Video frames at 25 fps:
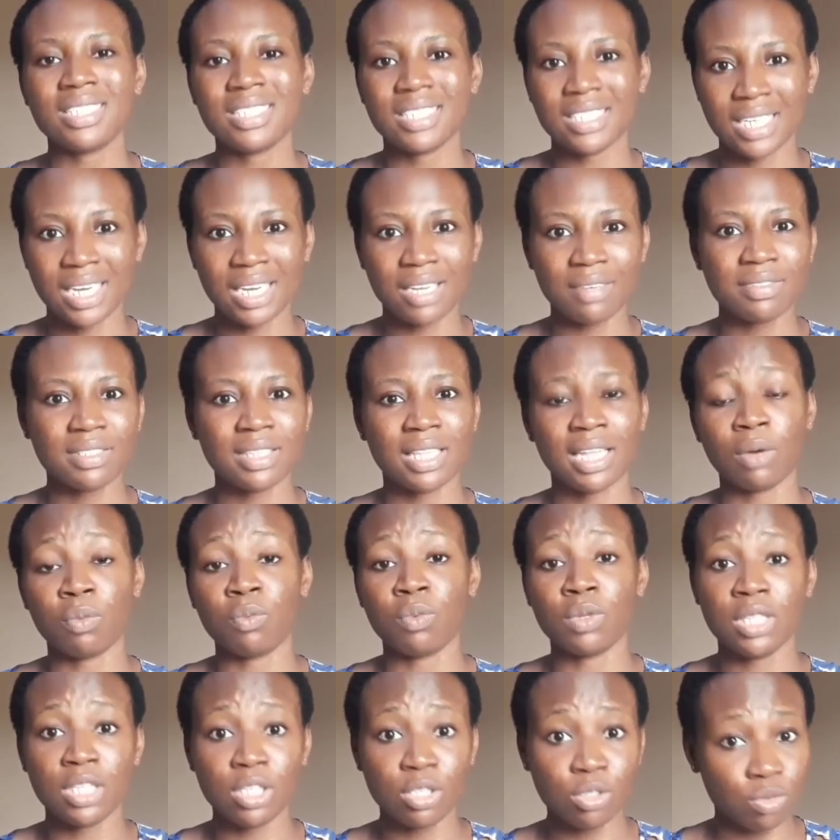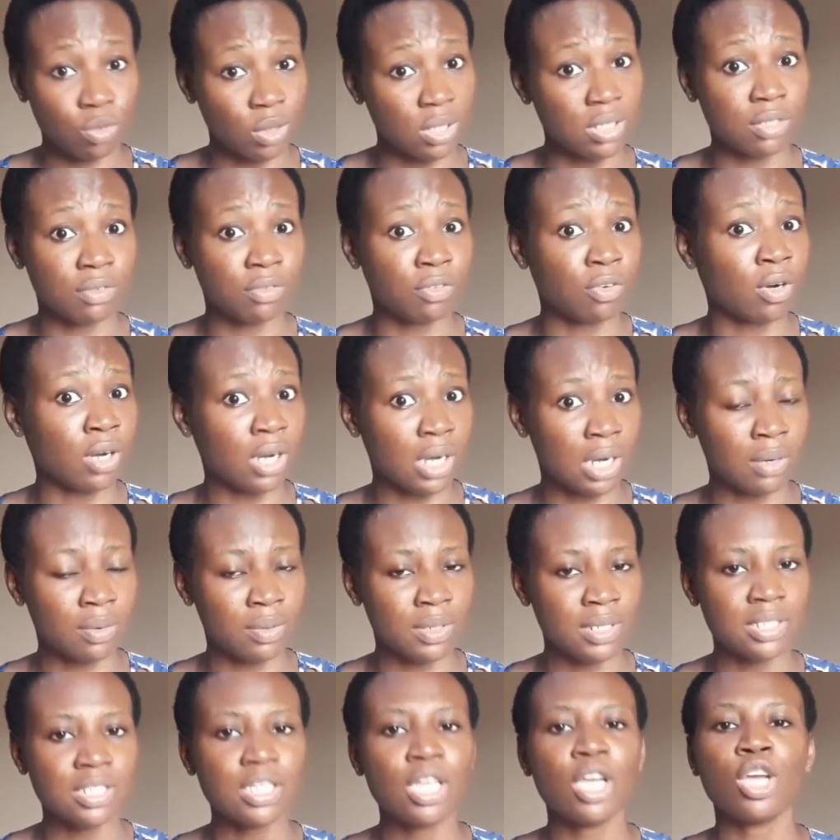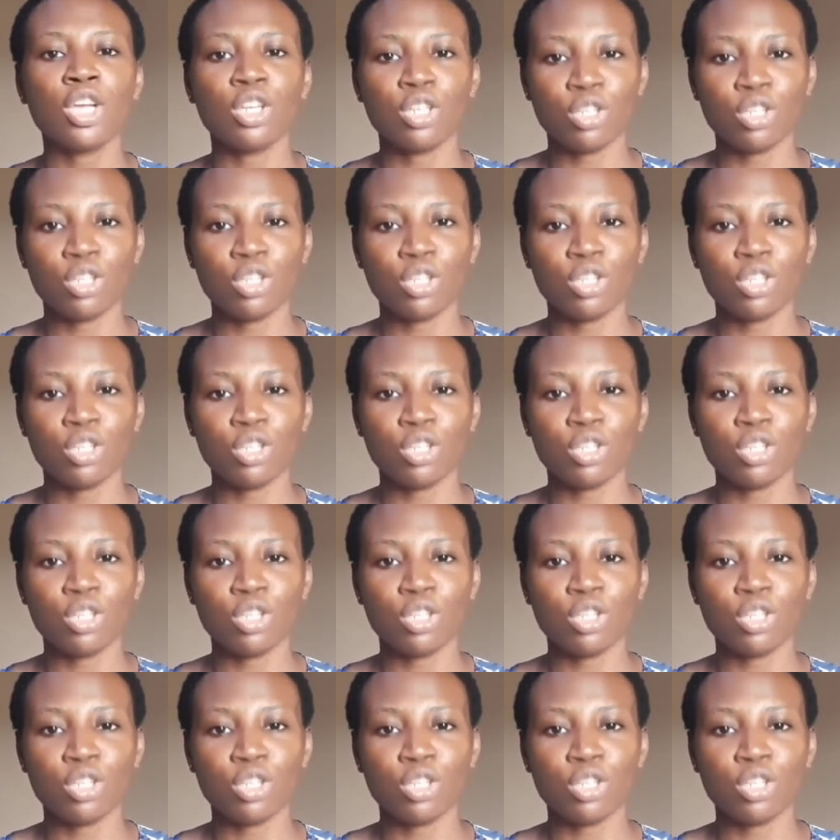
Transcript: shaves like within 24 hours,